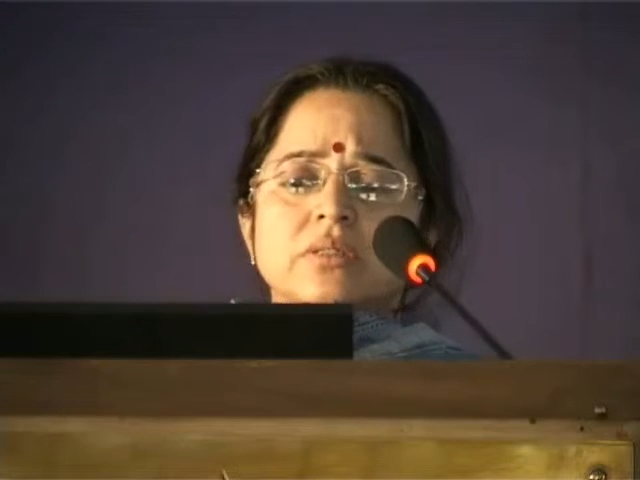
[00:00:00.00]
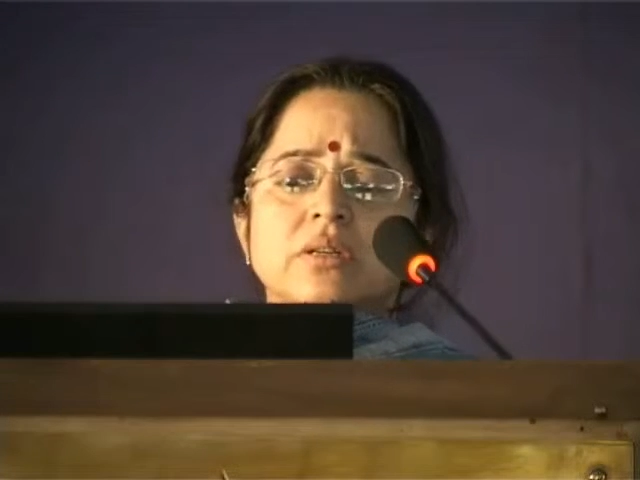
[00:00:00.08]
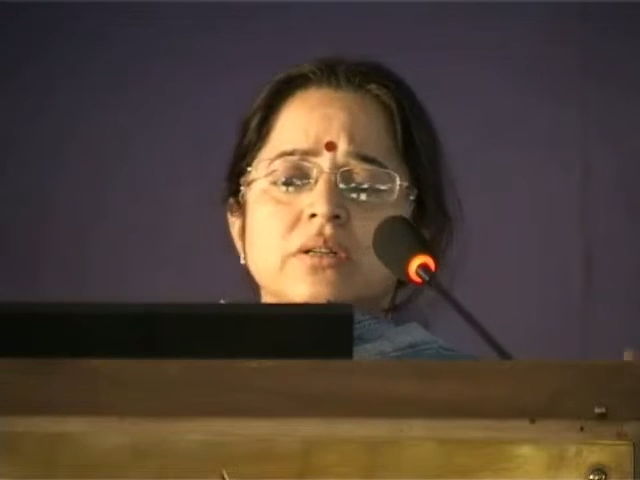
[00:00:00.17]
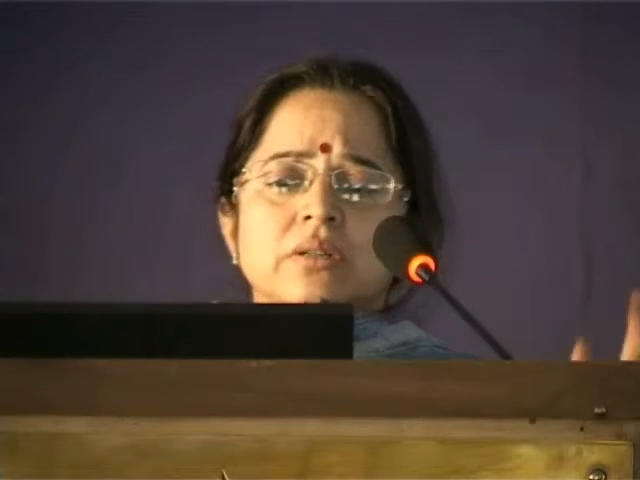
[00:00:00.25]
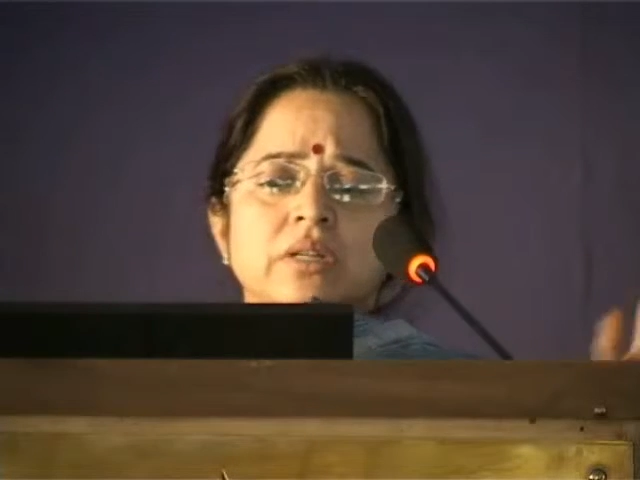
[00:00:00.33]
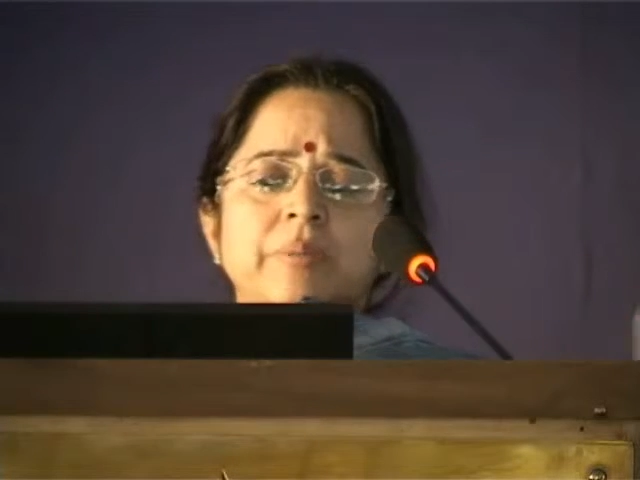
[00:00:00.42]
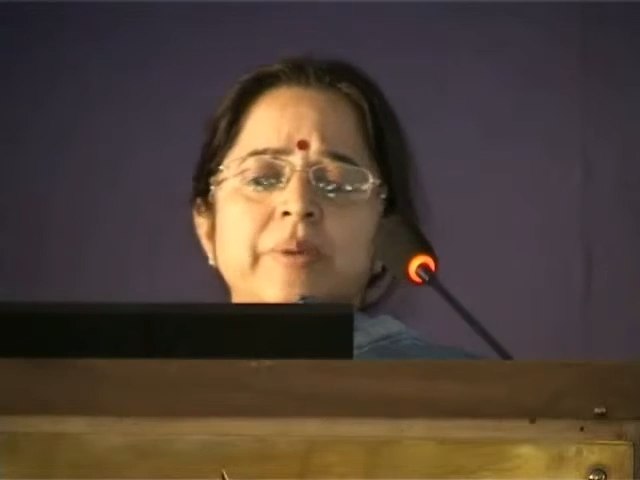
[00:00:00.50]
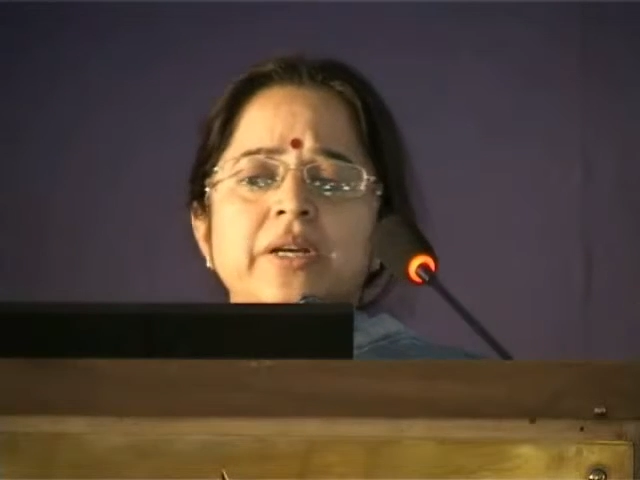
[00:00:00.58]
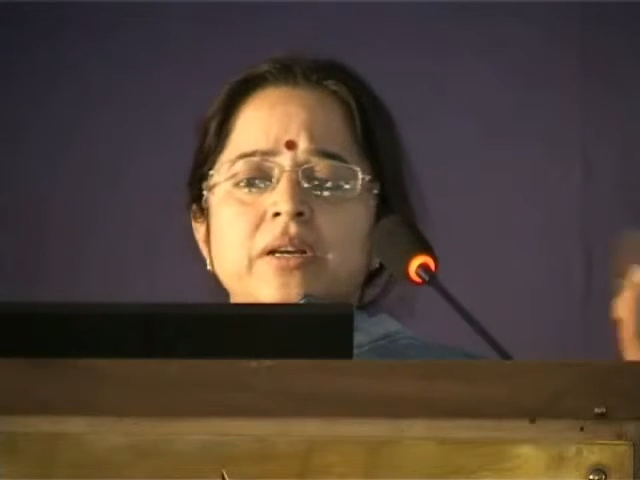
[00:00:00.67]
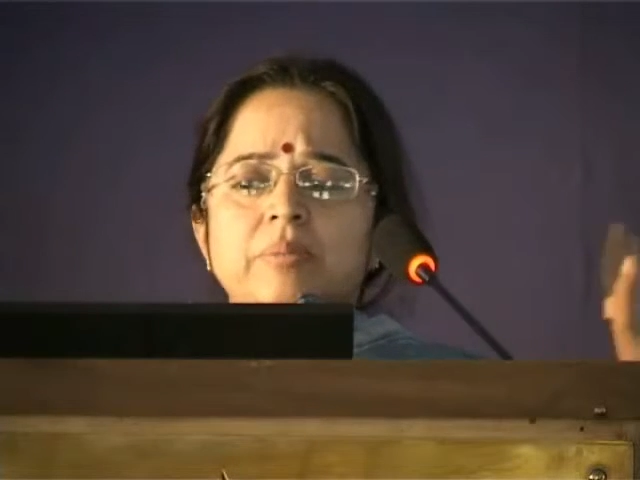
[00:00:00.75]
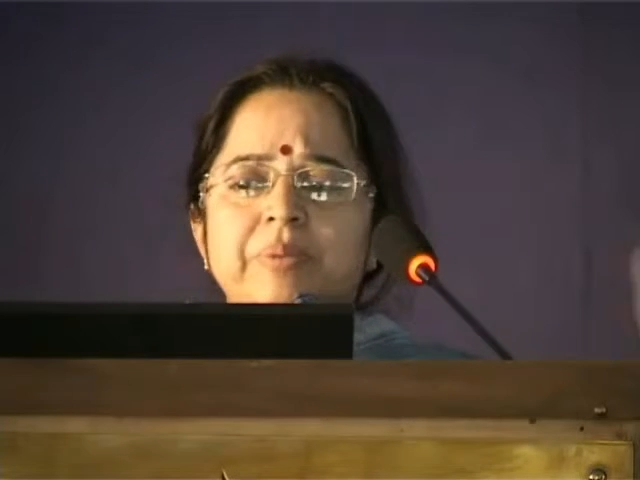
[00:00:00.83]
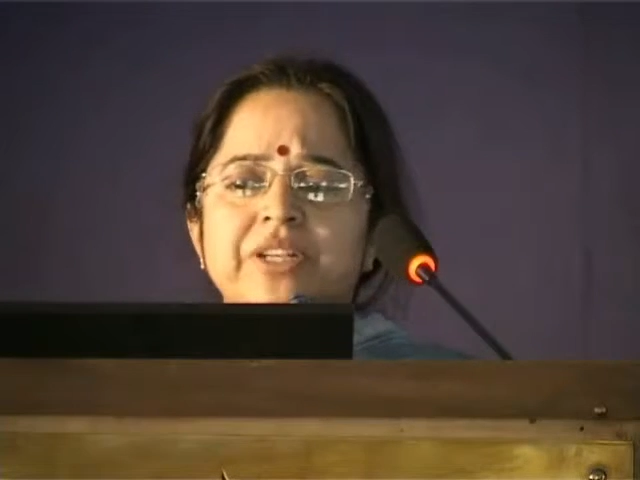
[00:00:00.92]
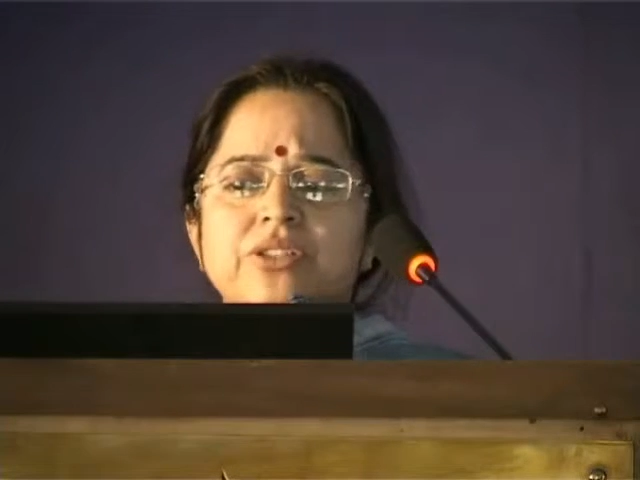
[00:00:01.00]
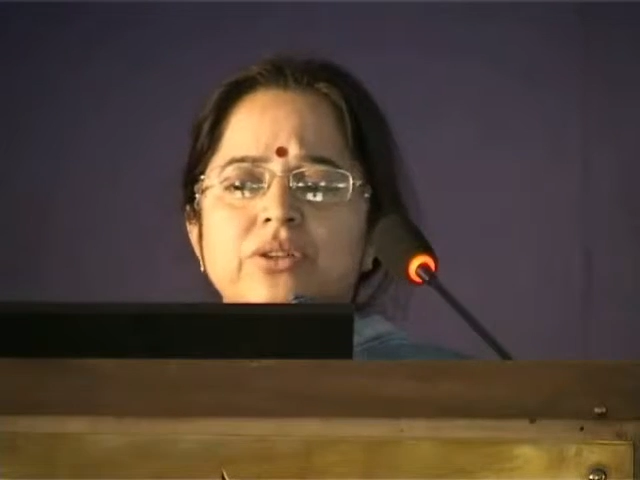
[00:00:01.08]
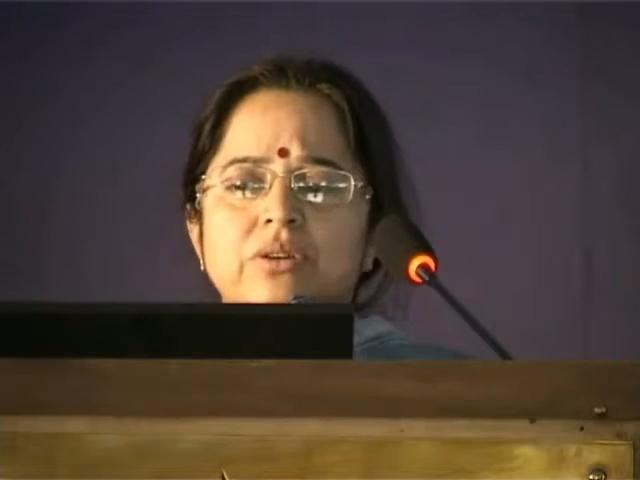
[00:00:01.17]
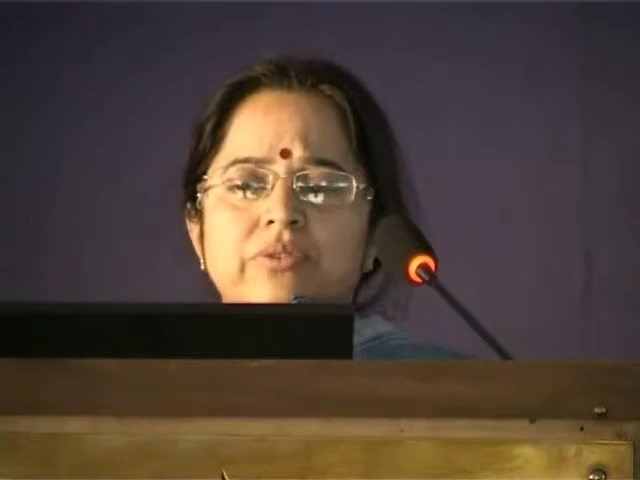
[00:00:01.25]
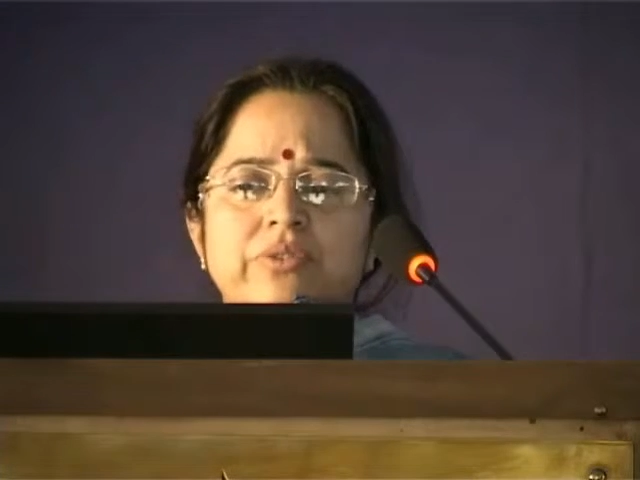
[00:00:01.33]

a typical picture of